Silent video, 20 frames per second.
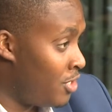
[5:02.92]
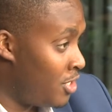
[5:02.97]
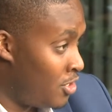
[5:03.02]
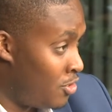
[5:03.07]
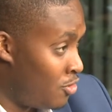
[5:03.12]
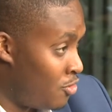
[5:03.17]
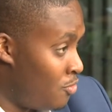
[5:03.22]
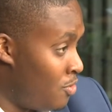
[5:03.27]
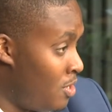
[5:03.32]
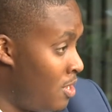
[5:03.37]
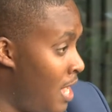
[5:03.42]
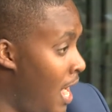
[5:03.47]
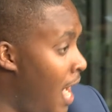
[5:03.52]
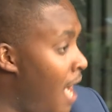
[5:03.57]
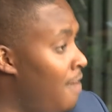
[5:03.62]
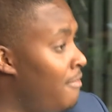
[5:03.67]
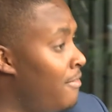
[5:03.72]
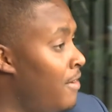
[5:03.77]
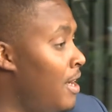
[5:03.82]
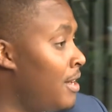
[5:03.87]
she should
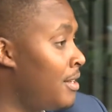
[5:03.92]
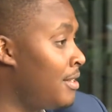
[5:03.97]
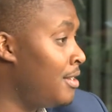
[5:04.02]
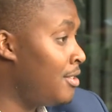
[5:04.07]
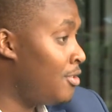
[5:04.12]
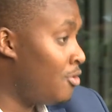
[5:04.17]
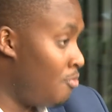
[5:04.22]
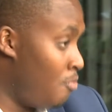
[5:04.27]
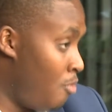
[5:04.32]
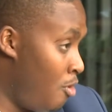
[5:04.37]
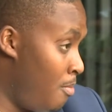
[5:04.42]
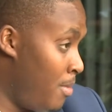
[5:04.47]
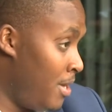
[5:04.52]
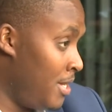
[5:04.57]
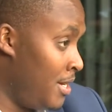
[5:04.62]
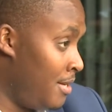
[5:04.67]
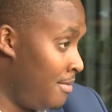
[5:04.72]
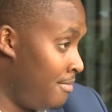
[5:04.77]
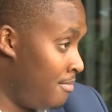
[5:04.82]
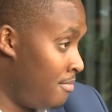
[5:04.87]
have access to more
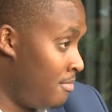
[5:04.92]
money.